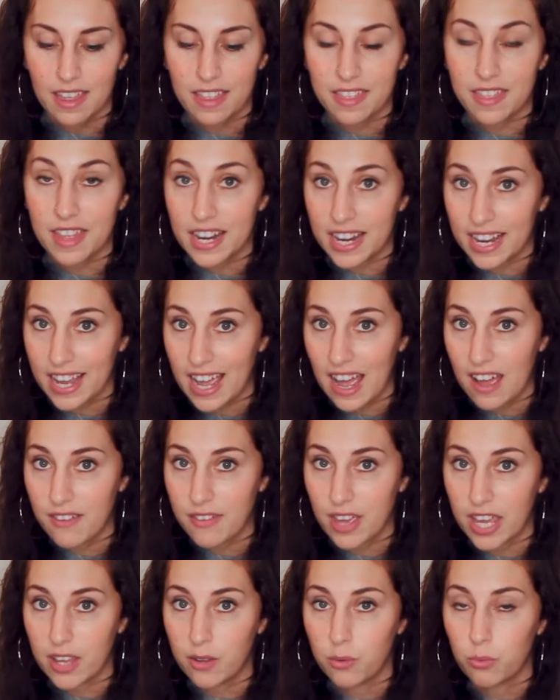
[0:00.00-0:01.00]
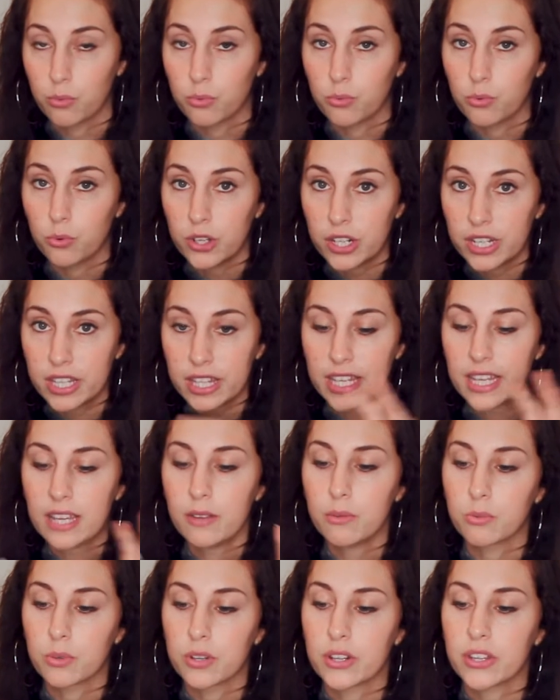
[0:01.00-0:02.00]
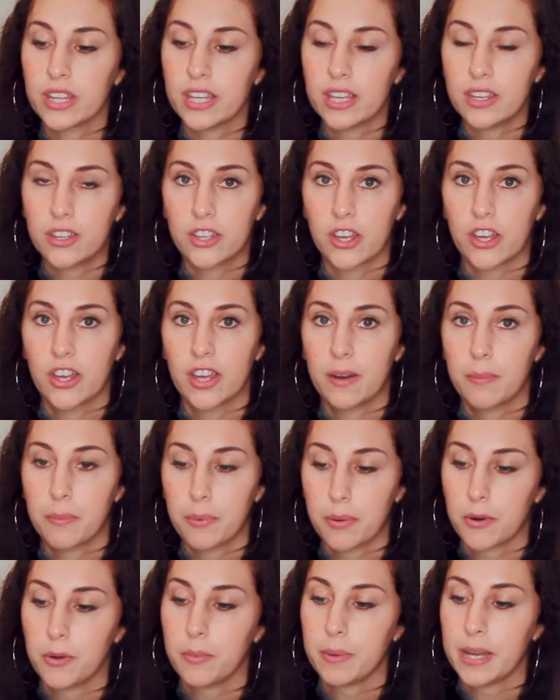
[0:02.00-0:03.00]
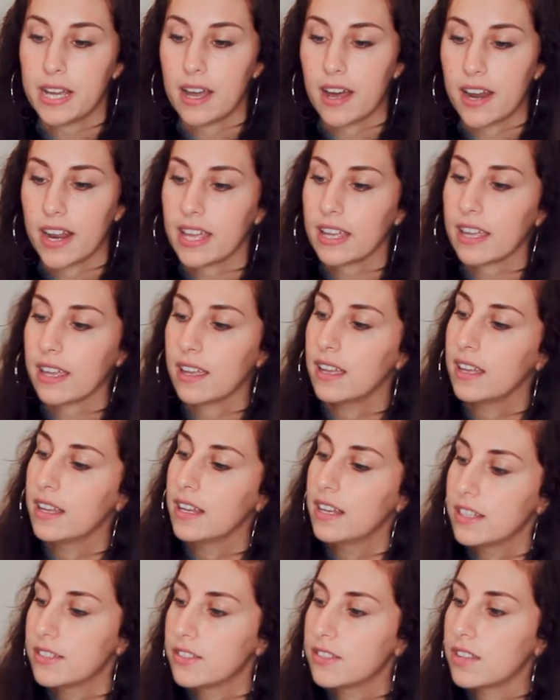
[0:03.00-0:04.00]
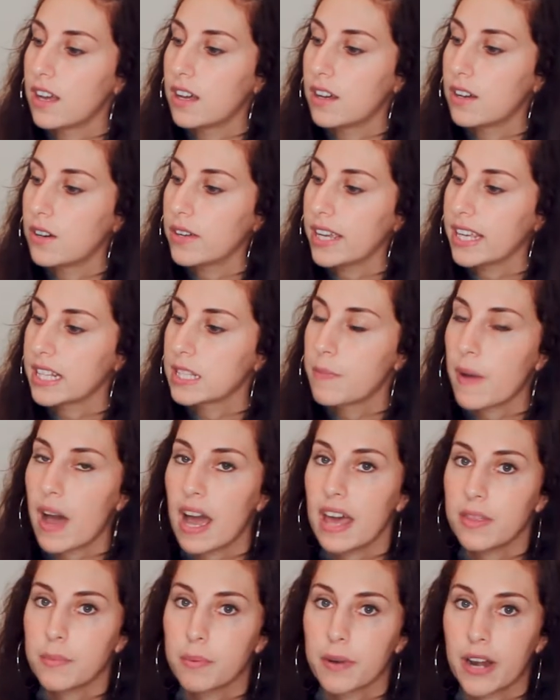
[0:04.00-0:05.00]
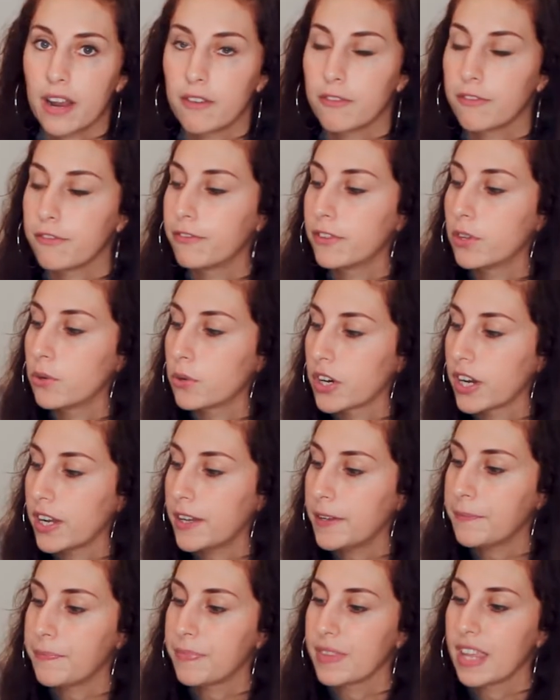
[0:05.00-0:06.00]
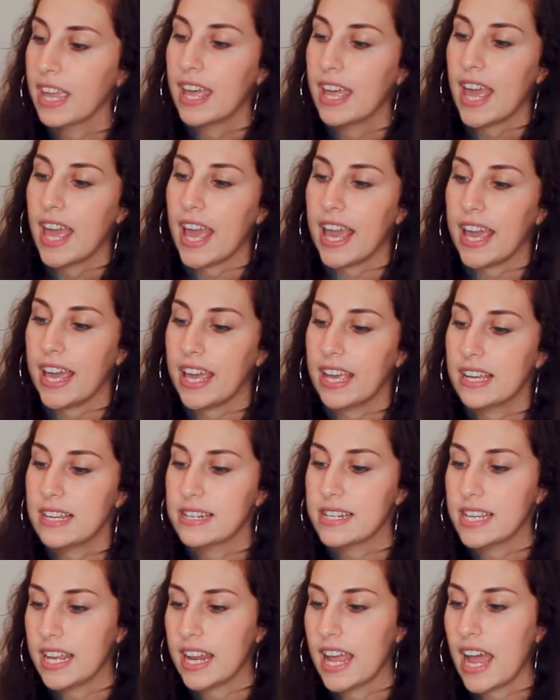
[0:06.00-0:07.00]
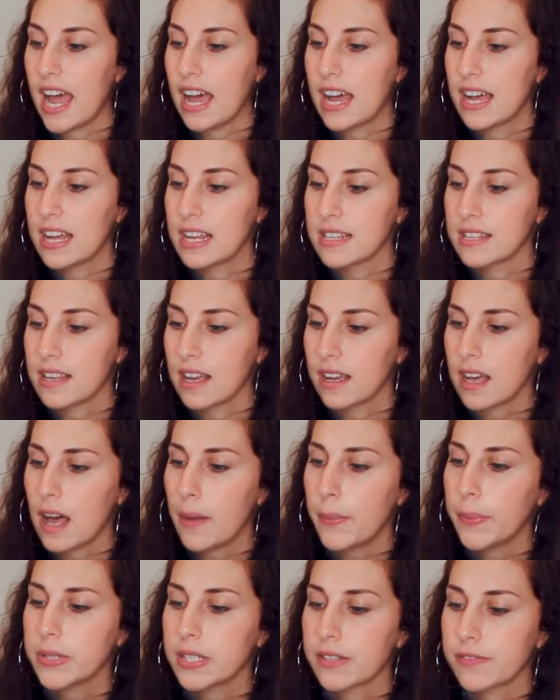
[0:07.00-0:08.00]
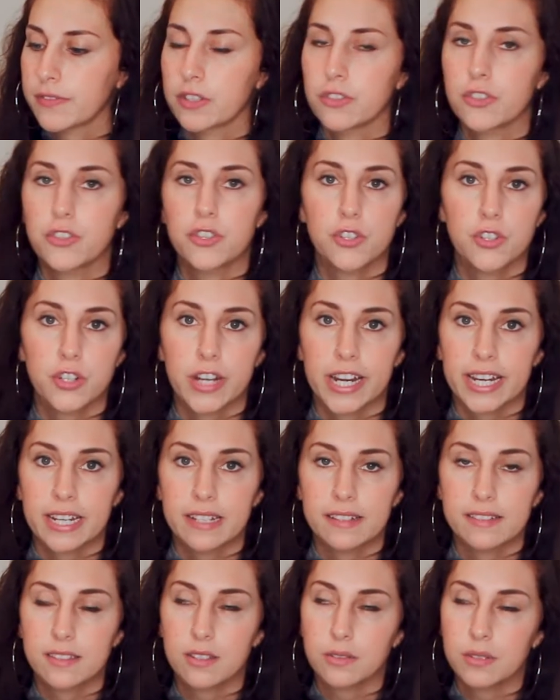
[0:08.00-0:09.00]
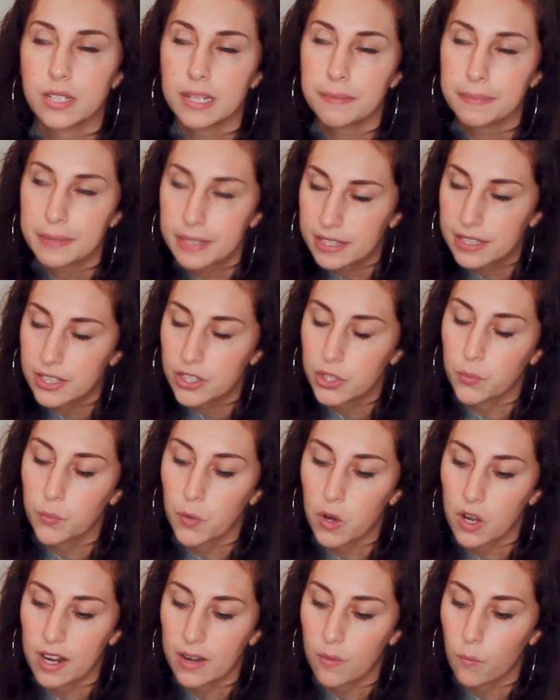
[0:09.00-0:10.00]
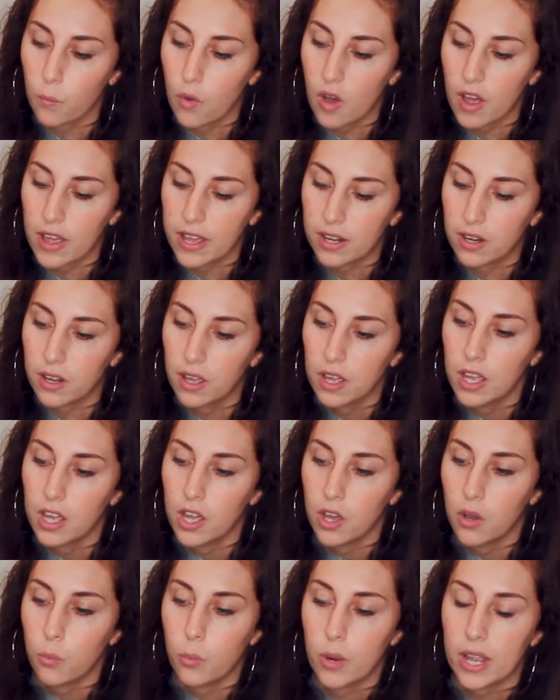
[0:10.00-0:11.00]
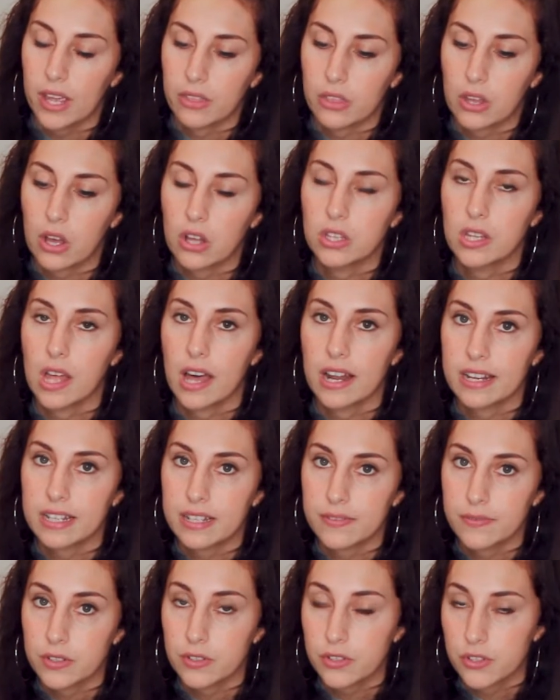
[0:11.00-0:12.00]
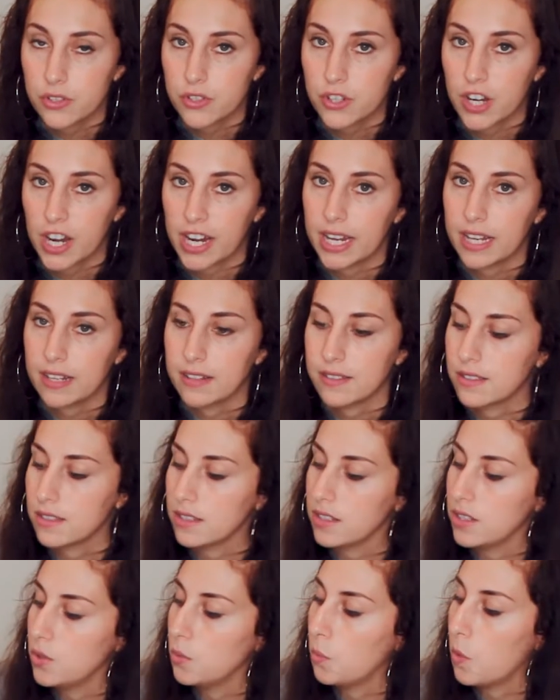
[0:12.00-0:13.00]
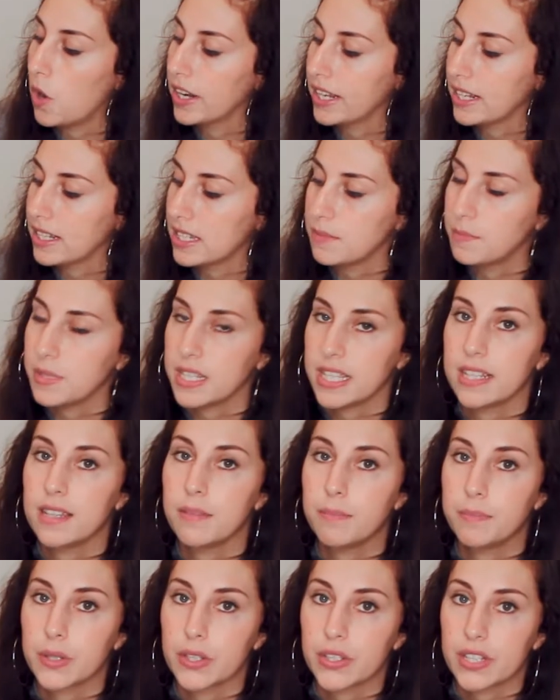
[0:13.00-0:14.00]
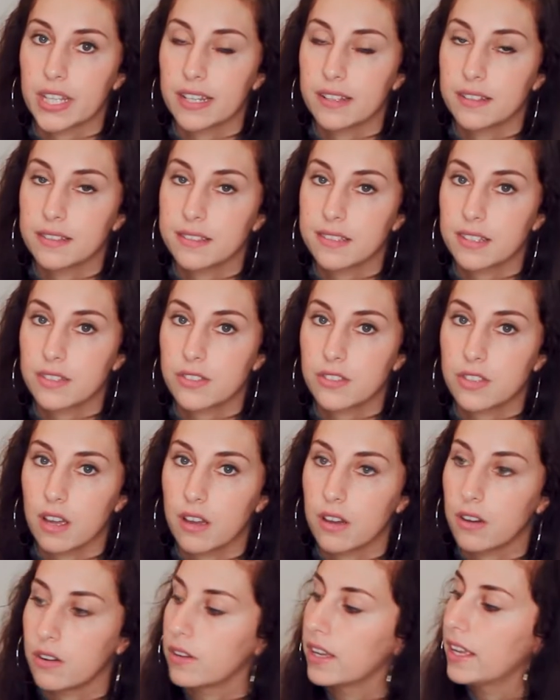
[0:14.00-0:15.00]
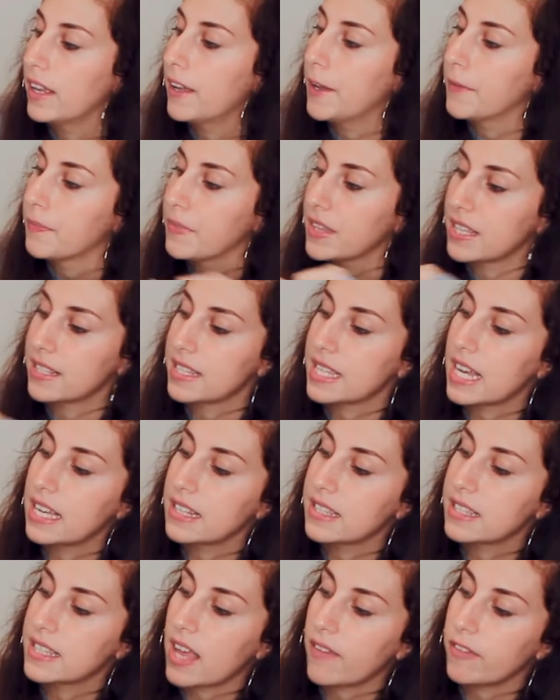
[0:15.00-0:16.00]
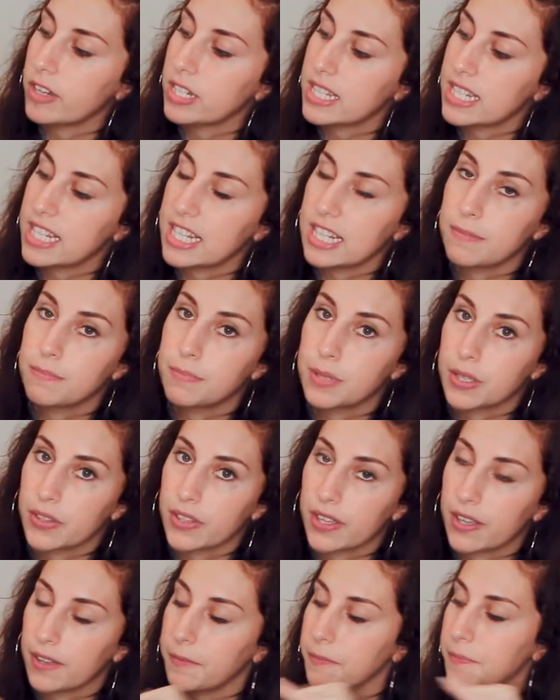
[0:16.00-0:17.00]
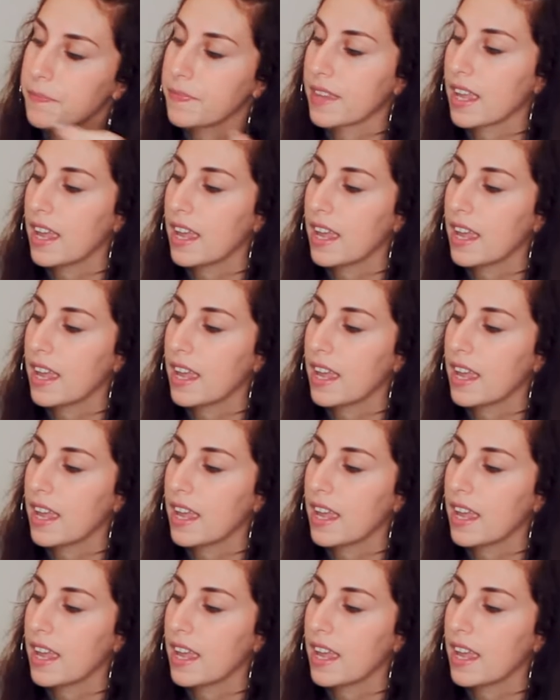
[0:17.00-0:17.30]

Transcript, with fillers: Then I have a really, really good probiotic. So it's by the brand Flora, and it has a couple different strains. So typically you want one with a lot of different strains. You want it to be in the billions, so this has 17 billion,